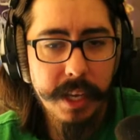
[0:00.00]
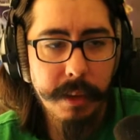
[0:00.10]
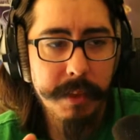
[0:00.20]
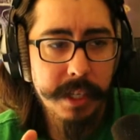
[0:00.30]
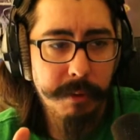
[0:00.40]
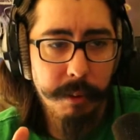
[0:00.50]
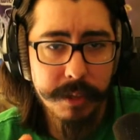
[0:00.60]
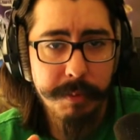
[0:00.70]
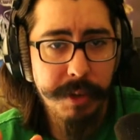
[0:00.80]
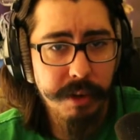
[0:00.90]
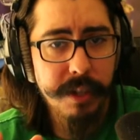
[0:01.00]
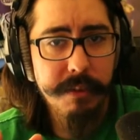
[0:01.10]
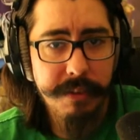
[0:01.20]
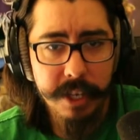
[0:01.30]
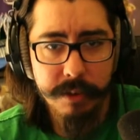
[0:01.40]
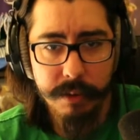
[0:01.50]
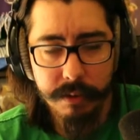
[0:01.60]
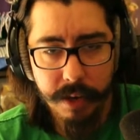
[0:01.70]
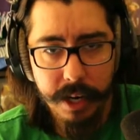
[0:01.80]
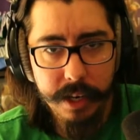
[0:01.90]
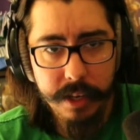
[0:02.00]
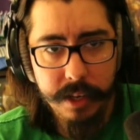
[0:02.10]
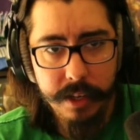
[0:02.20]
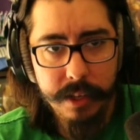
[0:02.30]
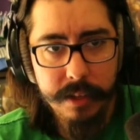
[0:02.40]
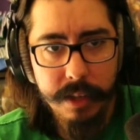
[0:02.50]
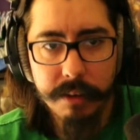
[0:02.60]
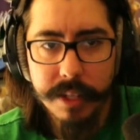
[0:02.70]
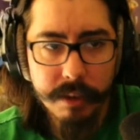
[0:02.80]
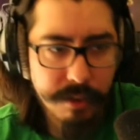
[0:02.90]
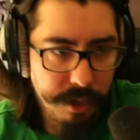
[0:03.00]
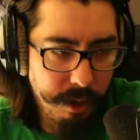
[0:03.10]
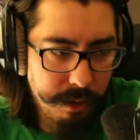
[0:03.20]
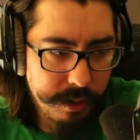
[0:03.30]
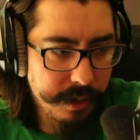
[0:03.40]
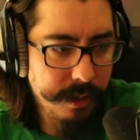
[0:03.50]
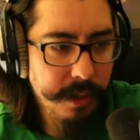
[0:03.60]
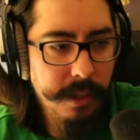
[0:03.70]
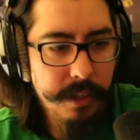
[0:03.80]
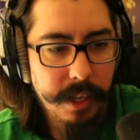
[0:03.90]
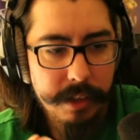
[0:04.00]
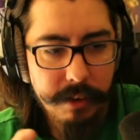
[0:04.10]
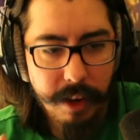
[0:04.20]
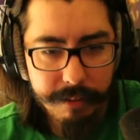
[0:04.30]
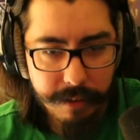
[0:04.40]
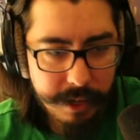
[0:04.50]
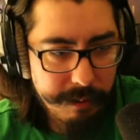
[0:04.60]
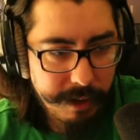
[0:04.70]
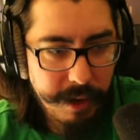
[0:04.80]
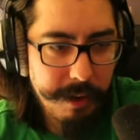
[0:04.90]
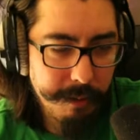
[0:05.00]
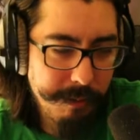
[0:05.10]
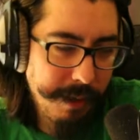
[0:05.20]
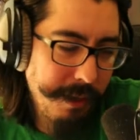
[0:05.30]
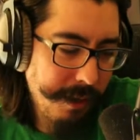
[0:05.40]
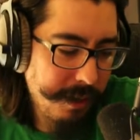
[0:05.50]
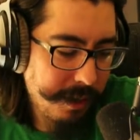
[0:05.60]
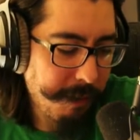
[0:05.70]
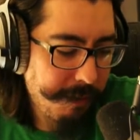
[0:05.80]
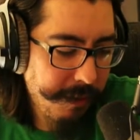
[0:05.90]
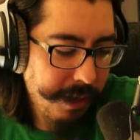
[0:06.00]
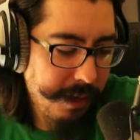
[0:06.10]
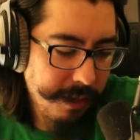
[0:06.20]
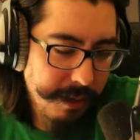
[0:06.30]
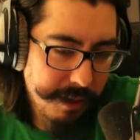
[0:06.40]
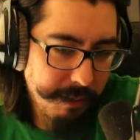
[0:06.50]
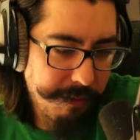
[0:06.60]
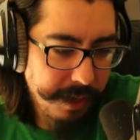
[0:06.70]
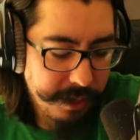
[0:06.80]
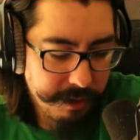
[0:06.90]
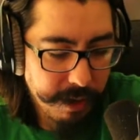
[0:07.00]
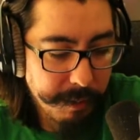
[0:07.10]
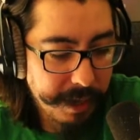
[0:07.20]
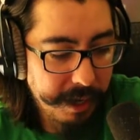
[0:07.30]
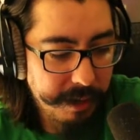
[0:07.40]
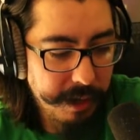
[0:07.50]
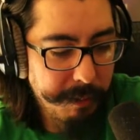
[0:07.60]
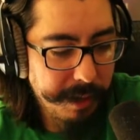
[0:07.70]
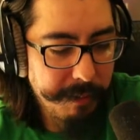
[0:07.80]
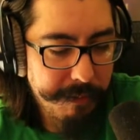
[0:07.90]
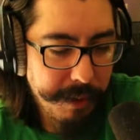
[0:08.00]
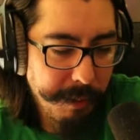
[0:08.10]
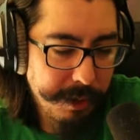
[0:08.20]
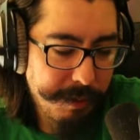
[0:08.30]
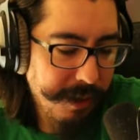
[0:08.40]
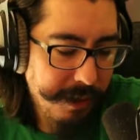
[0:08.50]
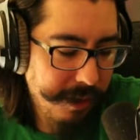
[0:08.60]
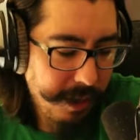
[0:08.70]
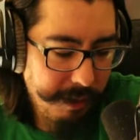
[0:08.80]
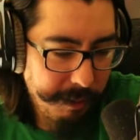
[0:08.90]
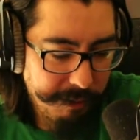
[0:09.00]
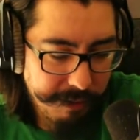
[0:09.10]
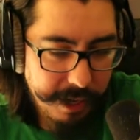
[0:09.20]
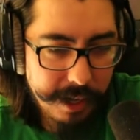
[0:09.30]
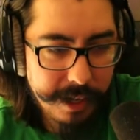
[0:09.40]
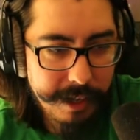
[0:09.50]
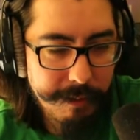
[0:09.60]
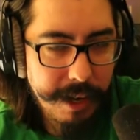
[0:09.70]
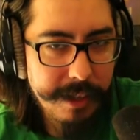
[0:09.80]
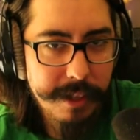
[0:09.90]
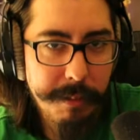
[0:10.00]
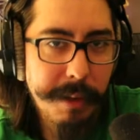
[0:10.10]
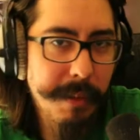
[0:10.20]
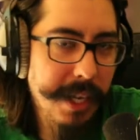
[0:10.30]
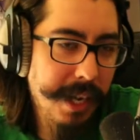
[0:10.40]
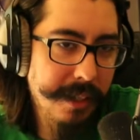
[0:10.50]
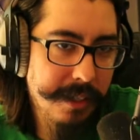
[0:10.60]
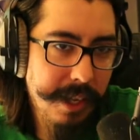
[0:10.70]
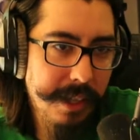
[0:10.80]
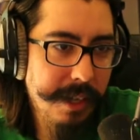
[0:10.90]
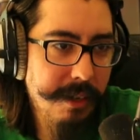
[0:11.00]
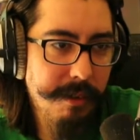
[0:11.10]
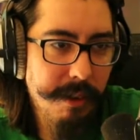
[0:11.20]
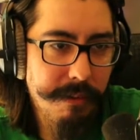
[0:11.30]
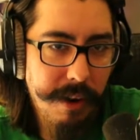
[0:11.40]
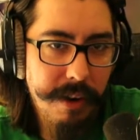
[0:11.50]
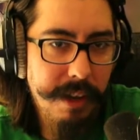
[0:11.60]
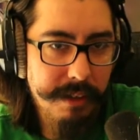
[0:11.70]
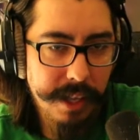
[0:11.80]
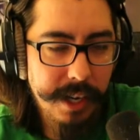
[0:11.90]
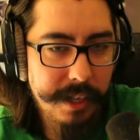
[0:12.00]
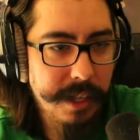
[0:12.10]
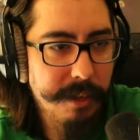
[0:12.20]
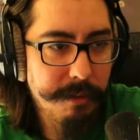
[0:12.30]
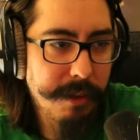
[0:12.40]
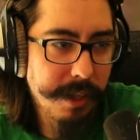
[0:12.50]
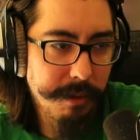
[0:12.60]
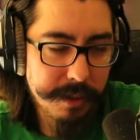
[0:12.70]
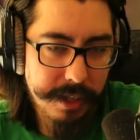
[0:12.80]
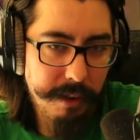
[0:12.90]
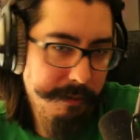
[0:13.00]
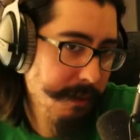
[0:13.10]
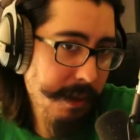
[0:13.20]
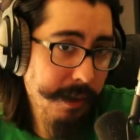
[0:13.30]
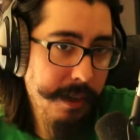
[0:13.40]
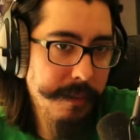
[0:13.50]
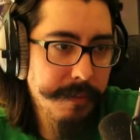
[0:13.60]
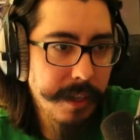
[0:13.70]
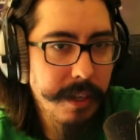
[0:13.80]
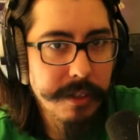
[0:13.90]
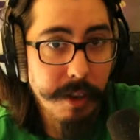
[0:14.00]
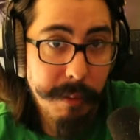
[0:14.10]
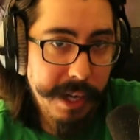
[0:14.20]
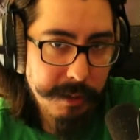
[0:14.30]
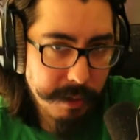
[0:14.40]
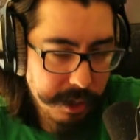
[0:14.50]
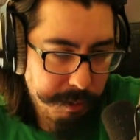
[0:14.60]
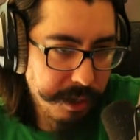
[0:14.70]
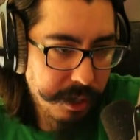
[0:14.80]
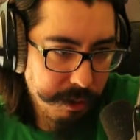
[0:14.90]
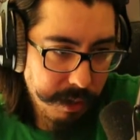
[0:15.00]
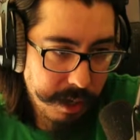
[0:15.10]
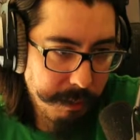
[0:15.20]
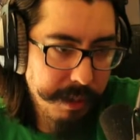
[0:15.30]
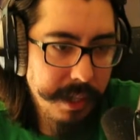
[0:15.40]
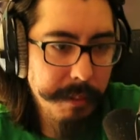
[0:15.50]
is almost purely visual, right? They don't tell jokes. Like, they're not funny. They're not, there's some funny strongmen out there, but for the most part, none of them are funny, right? They're big meatheads, and they're very athletic, and they do really cool stuff. So might as well just push it to a completely